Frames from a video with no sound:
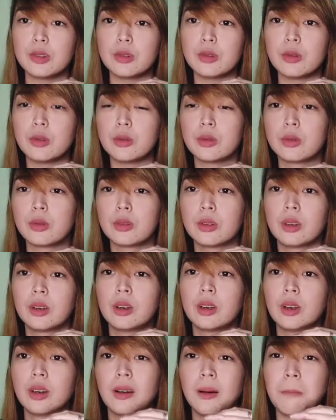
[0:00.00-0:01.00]
to
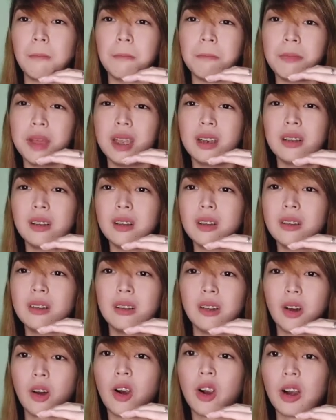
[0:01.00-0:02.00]
middle,
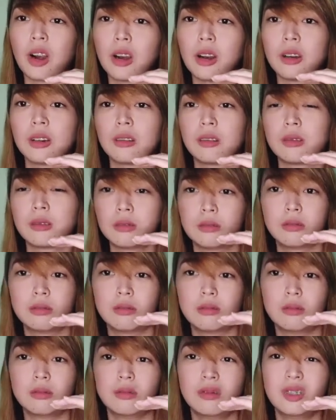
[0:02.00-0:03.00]
or
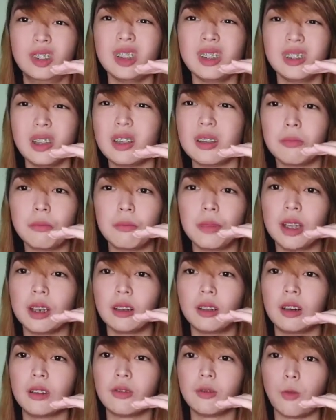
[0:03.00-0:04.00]
just in the
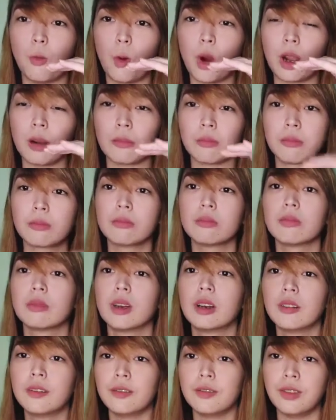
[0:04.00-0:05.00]
middle of warm
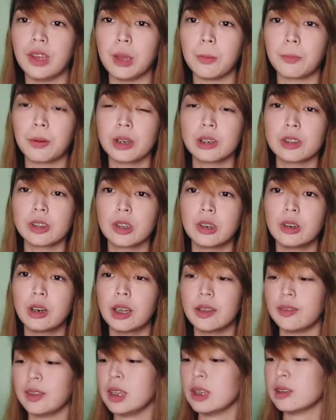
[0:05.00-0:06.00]
vapor, so
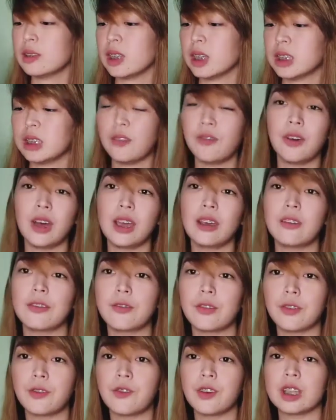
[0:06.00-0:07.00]
I think
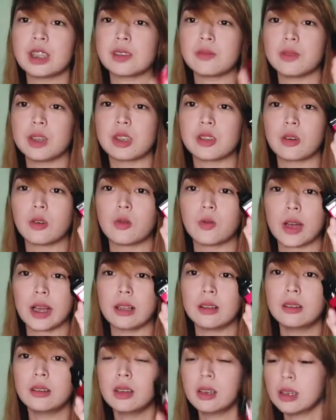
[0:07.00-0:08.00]
65 fits me so
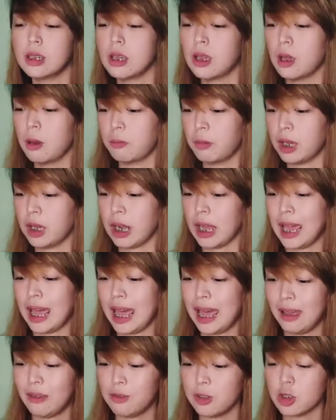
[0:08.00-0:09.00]
well. But I
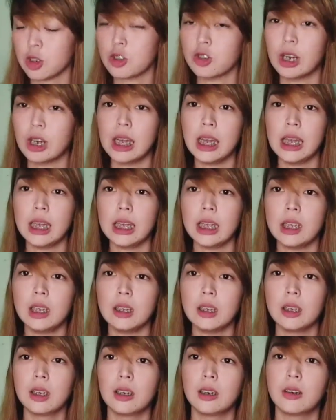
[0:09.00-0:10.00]
haven't
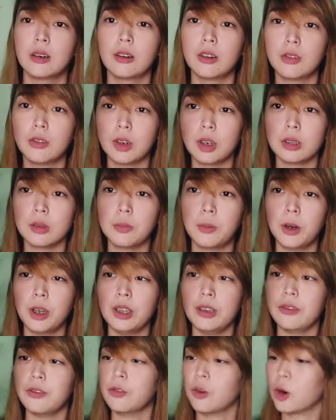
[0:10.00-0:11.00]
tried for the
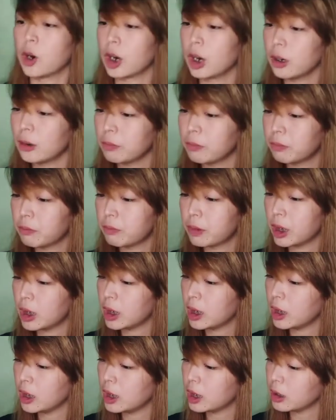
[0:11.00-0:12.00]
0.4,
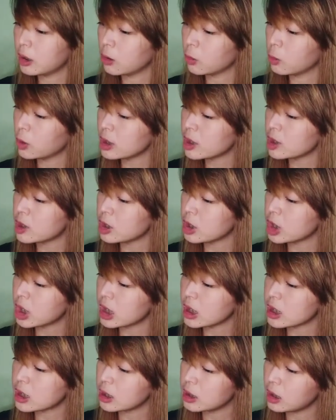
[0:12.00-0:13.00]
but what's
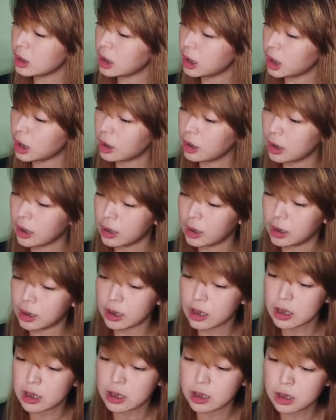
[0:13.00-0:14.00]
suggested here
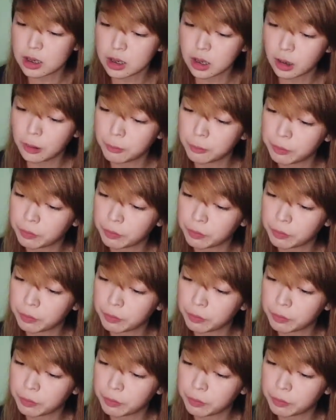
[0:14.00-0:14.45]
is